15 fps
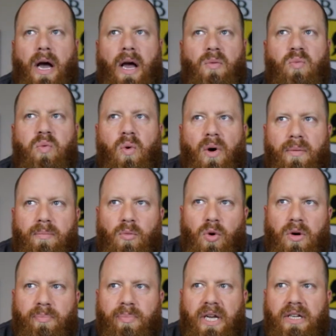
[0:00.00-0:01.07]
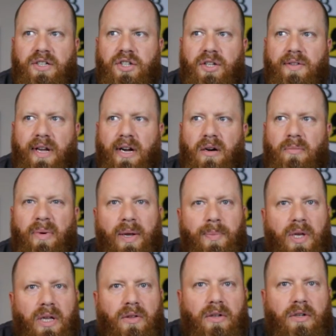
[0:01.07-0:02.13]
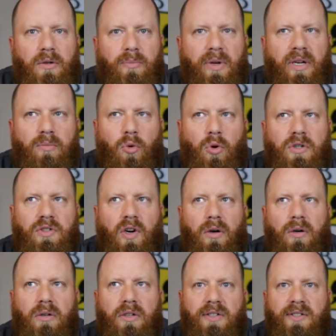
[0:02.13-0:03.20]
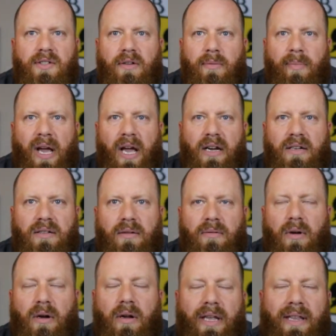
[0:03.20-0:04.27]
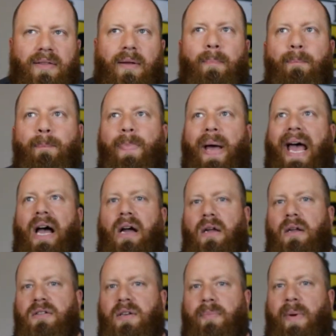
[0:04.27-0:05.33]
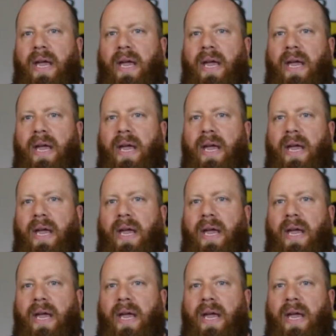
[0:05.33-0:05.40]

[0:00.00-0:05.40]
I want more peach in there, maybe a little bit more tartness in the mac in the back to